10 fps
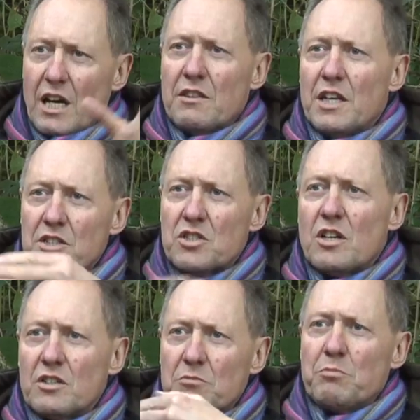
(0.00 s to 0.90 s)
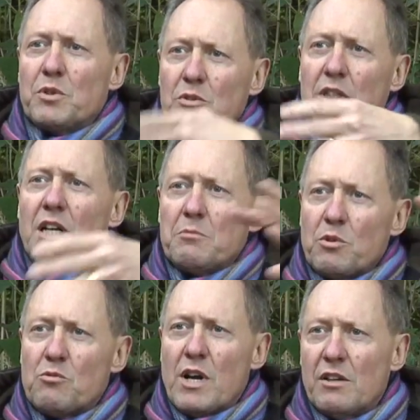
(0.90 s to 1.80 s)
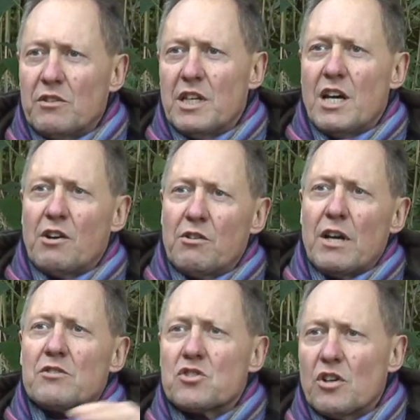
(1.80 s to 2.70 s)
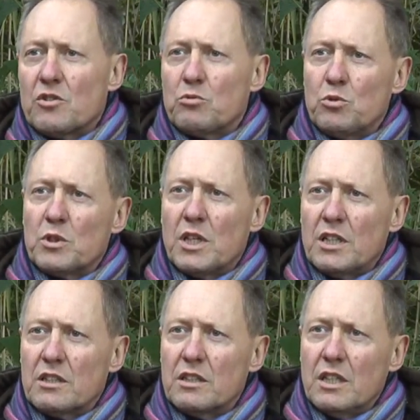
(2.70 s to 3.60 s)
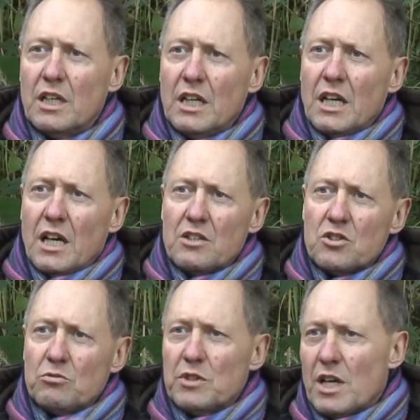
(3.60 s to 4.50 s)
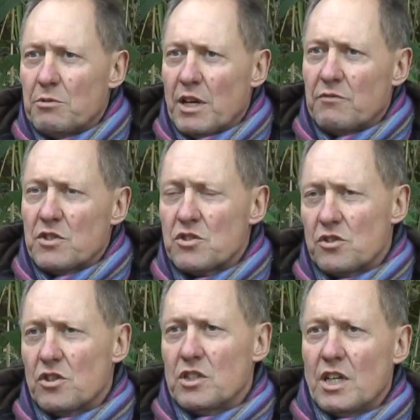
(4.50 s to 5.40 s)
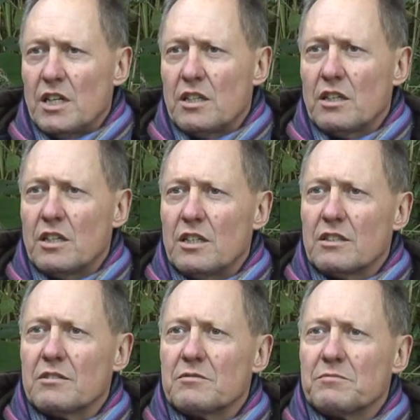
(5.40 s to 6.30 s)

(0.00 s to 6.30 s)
and they started building up around the area outside the walled garden until now we have this 30 acre garden.